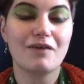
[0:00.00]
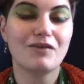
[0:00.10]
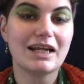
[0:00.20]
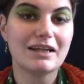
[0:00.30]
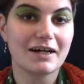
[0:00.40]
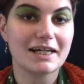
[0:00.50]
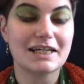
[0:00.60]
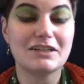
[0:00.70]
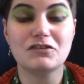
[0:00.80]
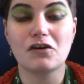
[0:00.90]
really like
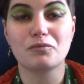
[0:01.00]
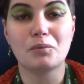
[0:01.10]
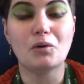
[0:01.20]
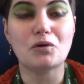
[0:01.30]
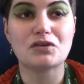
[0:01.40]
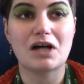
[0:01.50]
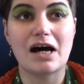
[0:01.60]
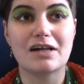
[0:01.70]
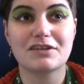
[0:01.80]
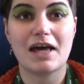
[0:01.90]
Kitty Softpaws
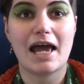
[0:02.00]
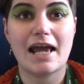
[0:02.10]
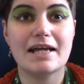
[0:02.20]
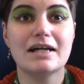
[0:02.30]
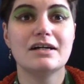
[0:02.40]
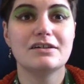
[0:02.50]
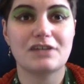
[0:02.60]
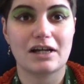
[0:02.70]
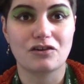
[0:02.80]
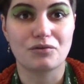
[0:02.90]
as a
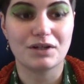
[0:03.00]
secondary